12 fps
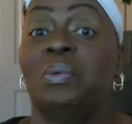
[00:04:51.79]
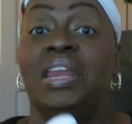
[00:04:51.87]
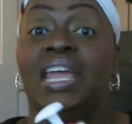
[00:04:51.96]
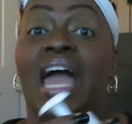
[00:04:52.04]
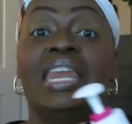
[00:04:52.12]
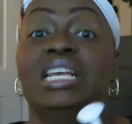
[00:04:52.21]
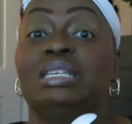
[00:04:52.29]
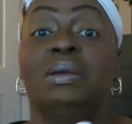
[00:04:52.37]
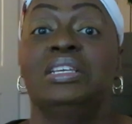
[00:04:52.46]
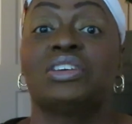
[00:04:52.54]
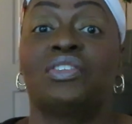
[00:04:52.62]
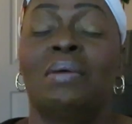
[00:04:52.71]
know where they got these
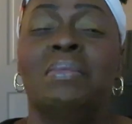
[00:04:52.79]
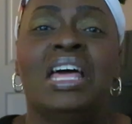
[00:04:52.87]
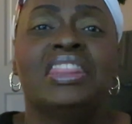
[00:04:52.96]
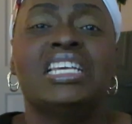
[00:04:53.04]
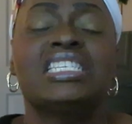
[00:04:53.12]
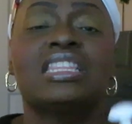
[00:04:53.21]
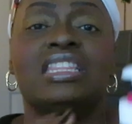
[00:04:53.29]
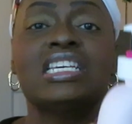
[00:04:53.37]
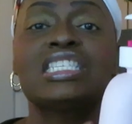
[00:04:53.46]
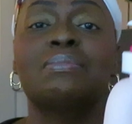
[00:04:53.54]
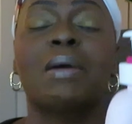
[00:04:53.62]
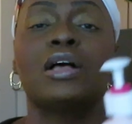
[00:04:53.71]
peaches from. This
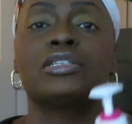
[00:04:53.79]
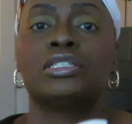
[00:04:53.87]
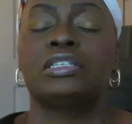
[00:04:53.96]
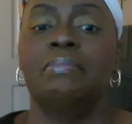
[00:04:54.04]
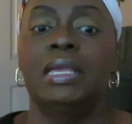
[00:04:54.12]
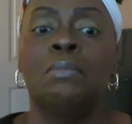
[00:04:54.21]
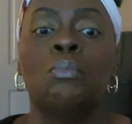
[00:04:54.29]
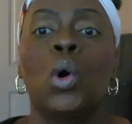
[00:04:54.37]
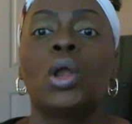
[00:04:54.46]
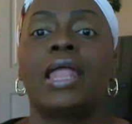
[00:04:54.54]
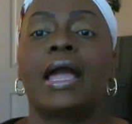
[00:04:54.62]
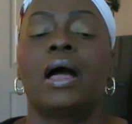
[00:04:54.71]
this smells to me
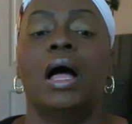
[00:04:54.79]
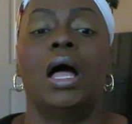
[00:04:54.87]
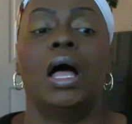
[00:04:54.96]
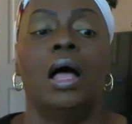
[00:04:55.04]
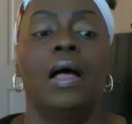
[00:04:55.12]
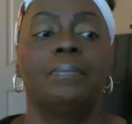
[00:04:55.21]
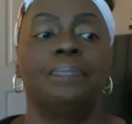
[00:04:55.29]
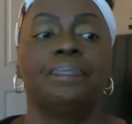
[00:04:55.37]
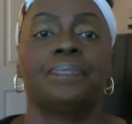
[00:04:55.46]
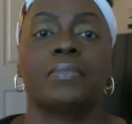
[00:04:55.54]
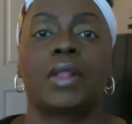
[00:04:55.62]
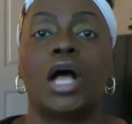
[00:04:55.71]
more like a
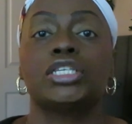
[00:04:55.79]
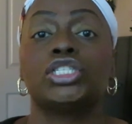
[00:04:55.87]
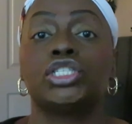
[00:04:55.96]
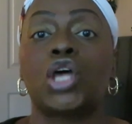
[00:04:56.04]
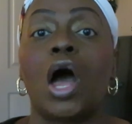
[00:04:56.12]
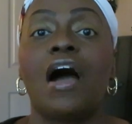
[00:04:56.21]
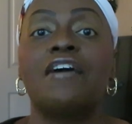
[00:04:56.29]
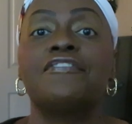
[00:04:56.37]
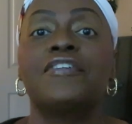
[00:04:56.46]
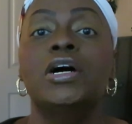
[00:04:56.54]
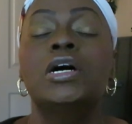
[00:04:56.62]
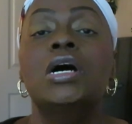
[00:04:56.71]
um a
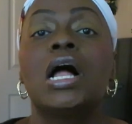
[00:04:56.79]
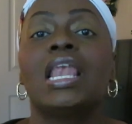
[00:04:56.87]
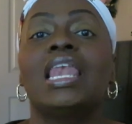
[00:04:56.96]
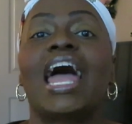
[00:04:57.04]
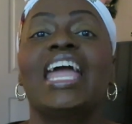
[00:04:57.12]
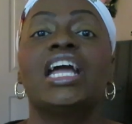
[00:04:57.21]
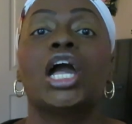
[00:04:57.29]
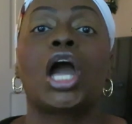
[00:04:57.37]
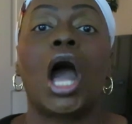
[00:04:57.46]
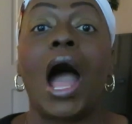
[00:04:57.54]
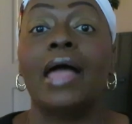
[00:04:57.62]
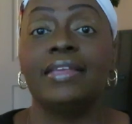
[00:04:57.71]
soft, light
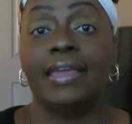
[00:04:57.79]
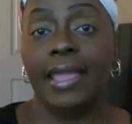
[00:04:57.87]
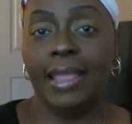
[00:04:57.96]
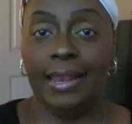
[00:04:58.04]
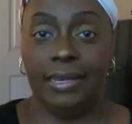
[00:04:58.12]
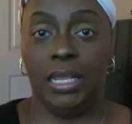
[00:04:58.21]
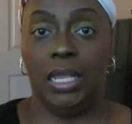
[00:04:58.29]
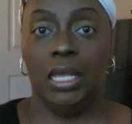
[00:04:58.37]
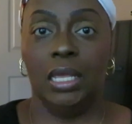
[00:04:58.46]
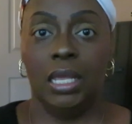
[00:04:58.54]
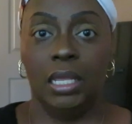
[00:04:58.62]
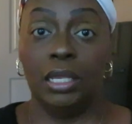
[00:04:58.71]
cotton candy.
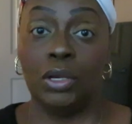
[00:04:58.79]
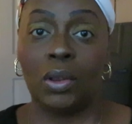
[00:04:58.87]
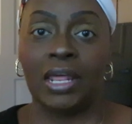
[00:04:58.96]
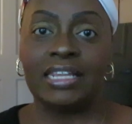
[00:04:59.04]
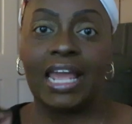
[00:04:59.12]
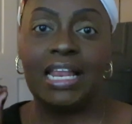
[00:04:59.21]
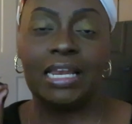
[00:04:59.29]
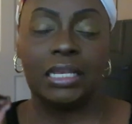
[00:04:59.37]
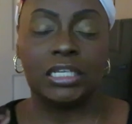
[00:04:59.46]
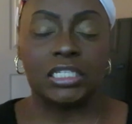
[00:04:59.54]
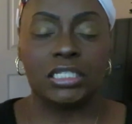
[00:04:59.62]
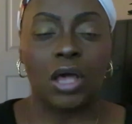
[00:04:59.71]
You know, like that
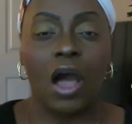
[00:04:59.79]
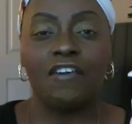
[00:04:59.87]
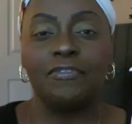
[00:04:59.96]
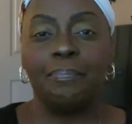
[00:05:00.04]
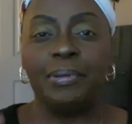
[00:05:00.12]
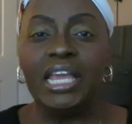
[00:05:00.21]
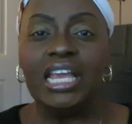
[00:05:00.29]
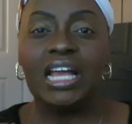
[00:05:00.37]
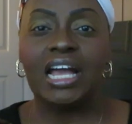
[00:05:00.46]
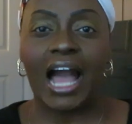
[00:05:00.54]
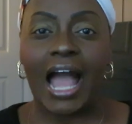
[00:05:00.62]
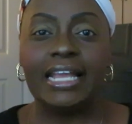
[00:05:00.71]
soft
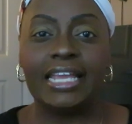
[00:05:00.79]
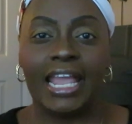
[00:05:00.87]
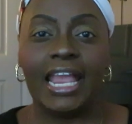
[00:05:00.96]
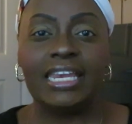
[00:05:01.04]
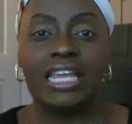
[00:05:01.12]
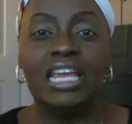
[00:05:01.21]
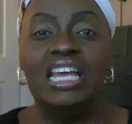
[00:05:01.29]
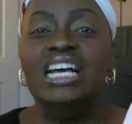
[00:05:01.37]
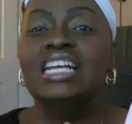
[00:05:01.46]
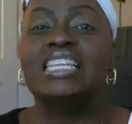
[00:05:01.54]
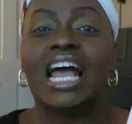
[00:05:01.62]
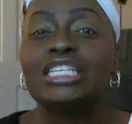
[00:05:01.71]
pink cotton candy.
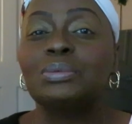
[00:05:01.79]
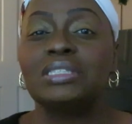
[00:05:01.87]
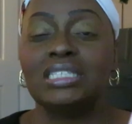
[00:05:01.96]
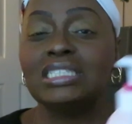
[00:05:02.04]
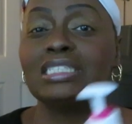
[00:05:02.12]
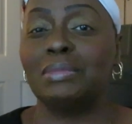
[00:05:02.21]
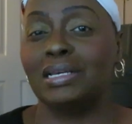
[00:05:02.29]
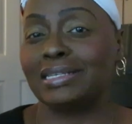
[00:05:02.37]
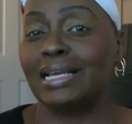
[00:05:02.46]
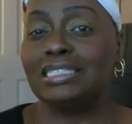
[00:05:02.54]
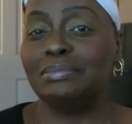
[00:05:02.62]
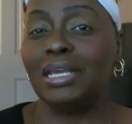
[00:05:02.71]
That's what this
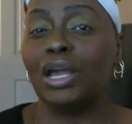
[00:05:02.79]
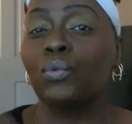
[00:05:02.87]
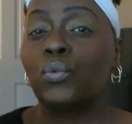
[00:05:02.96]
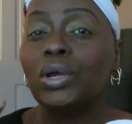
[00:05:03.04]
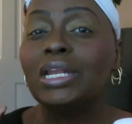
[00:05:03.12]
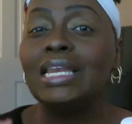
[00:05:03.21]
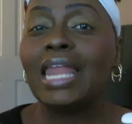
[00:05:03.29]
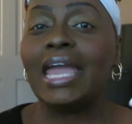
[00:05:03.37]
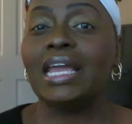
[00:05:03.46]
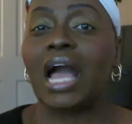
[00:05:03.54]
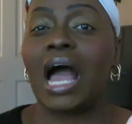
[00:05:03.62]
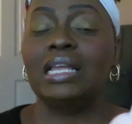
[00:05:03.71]
smells like to me, a really
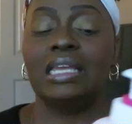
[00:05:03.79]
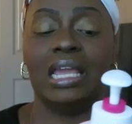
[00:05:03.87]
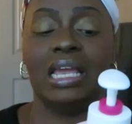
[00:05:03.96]
light cotton